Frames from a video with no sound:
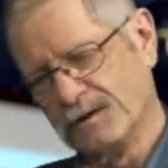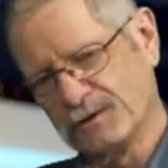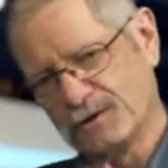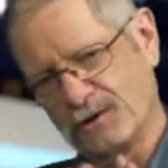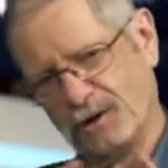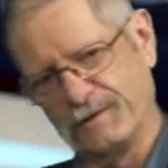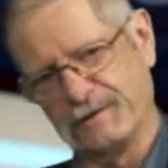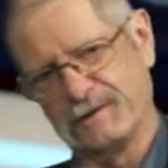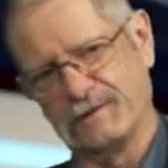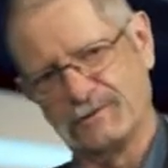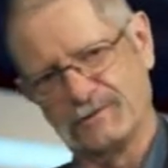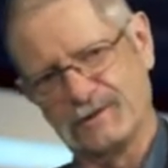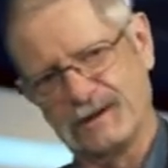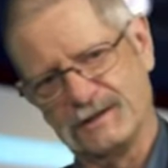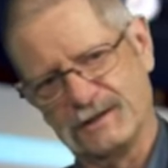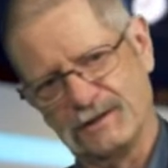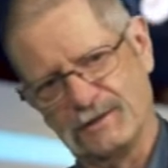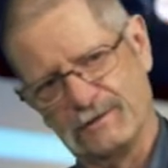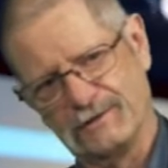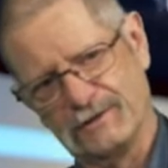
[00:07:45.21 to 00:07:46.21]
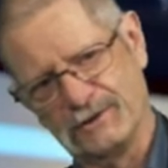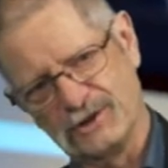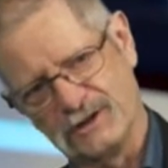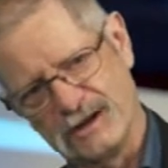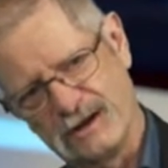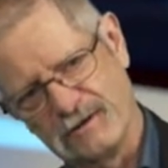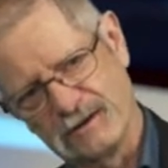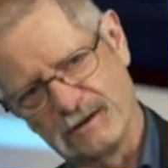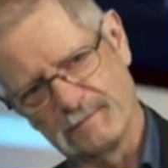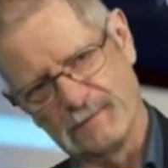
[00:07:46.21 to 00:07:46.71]
concentrating on the
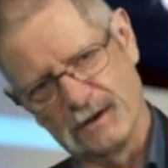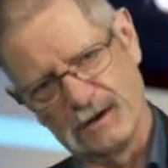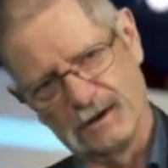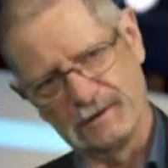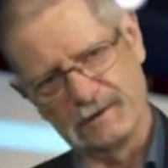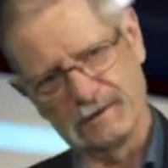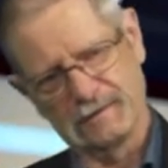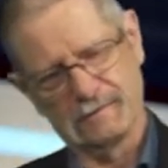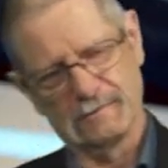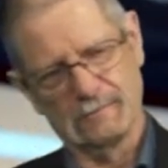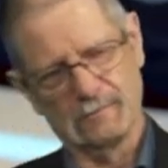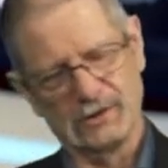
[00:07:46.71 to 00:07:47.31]
generic parts,